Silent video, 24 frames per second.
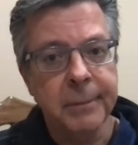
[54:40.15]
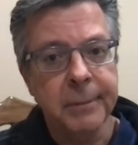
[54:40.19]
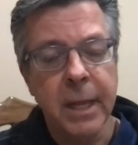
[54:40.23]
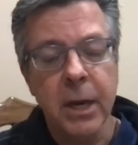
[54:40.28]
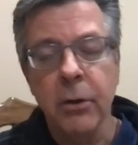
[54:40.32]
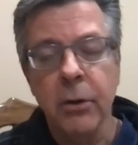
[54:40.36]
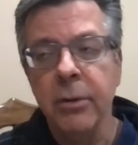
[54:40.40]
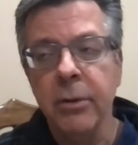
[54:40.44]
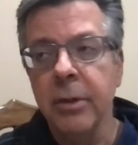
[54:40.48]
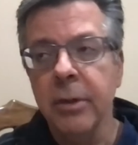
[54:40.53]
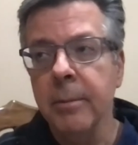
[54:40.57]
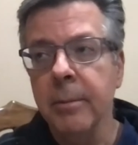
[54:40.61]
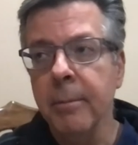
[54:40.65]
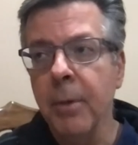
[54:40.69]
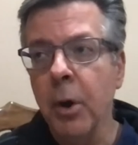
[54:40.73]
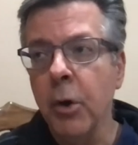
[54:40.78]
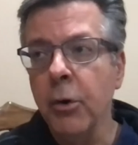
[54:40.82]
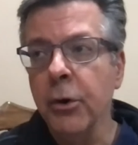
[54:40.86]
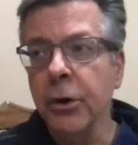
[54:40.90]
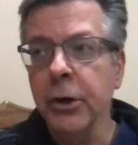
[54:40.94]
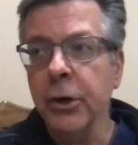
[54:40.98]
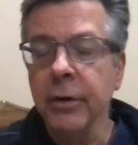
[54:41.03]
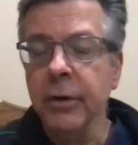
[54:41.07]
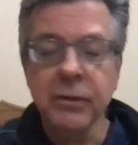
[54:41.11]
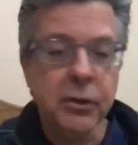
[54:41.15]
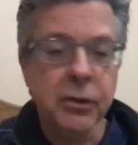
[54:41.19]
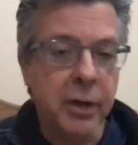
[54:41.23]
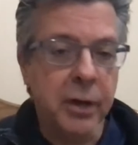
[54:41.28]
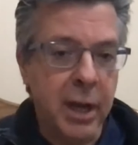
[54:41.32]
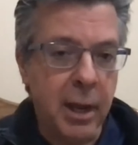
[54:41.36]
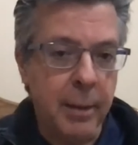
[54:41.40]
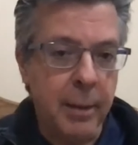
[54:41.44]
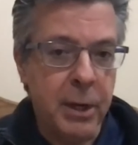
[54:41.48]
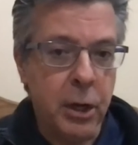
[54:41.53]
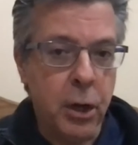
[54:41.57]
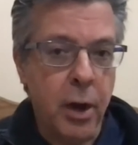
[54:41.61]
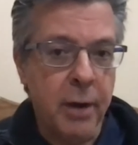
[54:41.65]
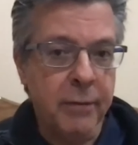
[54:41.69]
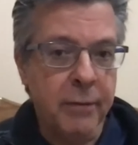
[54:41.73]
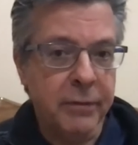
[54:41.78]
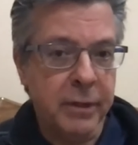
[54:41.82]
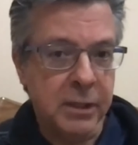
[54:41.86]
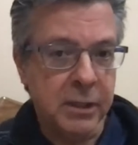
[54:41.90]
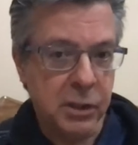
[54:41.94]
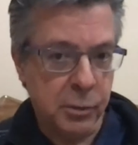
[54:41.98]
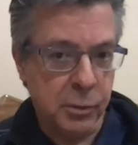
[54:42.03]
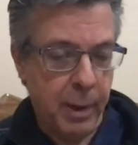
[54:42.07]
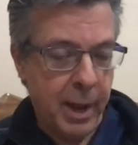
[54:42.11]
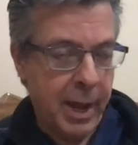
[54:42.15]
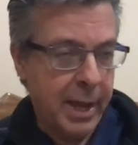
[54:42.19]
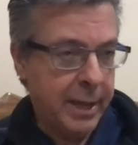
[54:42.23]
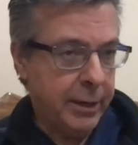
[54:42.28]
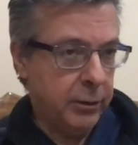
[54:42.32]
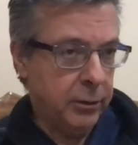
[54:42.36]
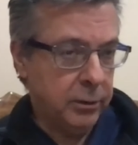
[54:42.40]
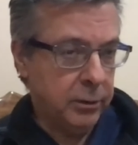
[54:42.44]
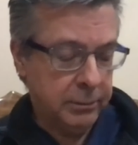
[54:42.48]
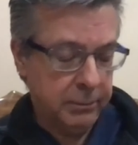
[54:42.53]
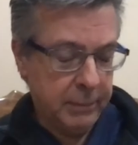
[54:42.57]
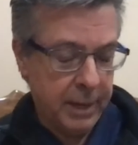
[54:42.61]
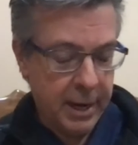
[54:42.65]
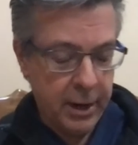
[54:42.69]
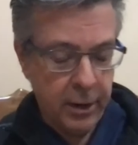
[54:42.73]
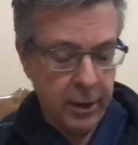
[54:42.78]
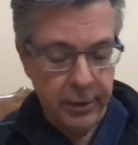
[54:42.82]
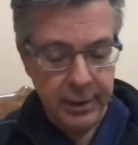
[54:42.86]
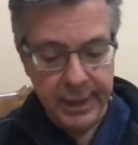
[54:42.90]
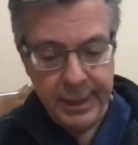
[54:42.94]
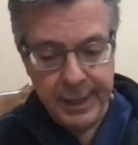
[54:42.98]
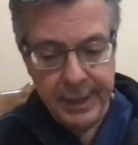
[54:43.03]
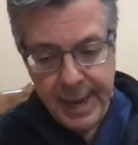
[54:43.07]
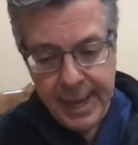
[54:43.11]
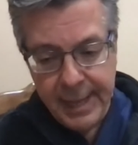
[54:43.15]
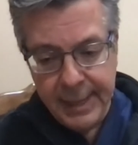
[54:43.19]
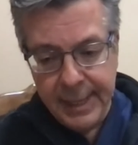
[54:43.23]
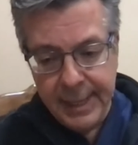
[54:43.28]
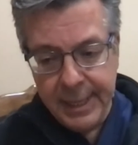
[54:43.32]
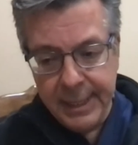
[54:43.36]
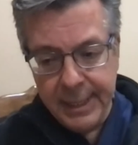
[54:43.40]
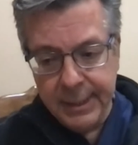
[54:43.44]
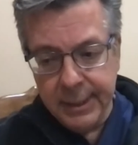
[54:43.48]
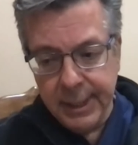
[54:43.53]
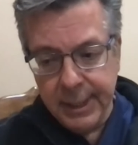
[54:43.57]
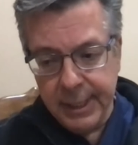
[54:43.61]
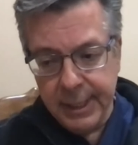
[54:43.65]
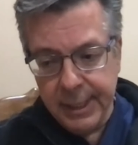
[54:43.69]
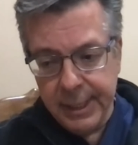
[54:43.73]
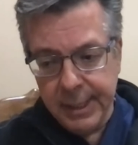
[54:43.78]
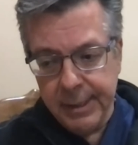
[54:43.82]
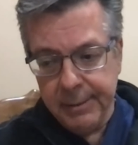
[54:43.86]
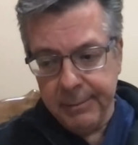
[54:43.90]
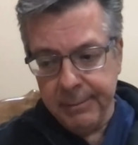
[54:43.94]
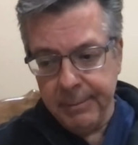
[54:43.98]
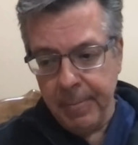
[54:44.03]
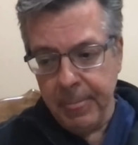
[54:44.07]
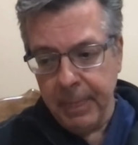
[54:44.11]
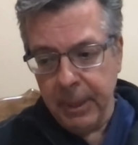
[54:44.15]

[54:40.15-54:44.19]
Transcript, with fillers: You know, the motor nerves are coming off the spinal area and then uh,